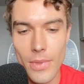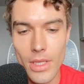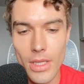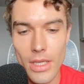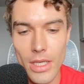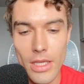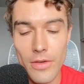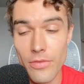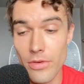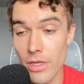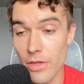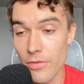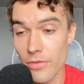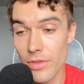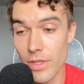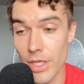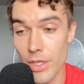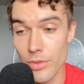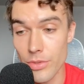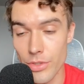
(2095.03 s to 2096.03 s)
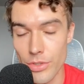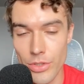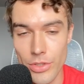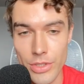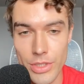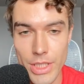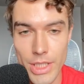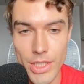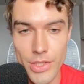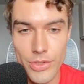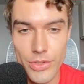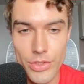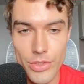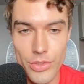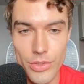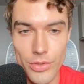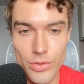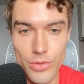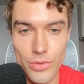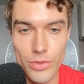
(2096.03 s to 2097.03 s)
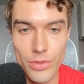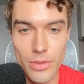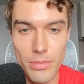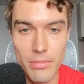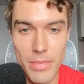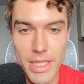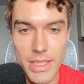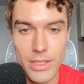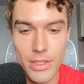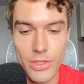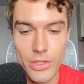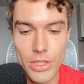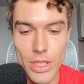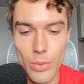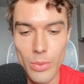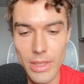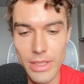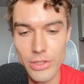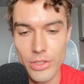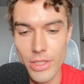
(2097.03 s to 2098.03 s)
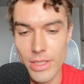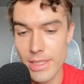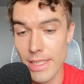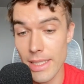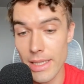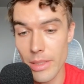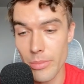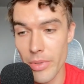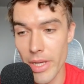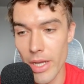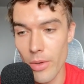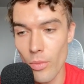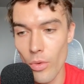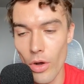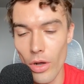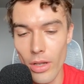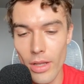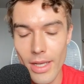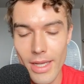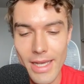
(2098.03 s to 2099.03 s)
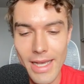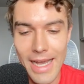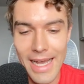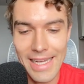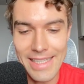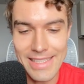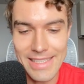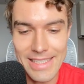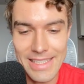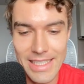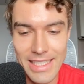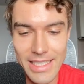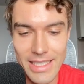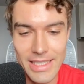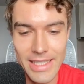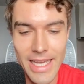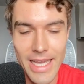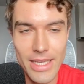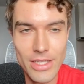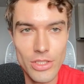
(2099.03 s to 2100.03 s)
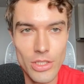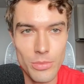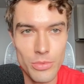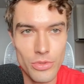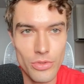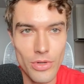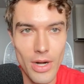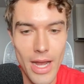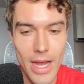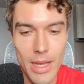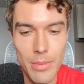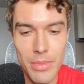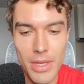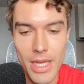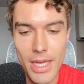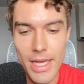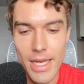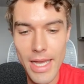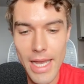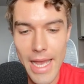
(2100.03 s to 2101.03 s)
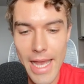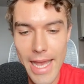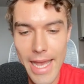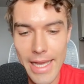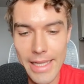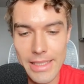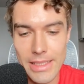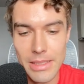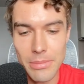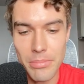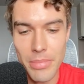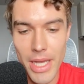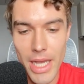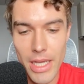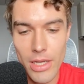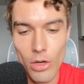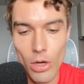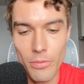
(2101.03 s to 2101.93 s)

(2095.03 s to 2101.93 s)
Even if the user continues to message, they will just get the paywall until they subscribe and pay.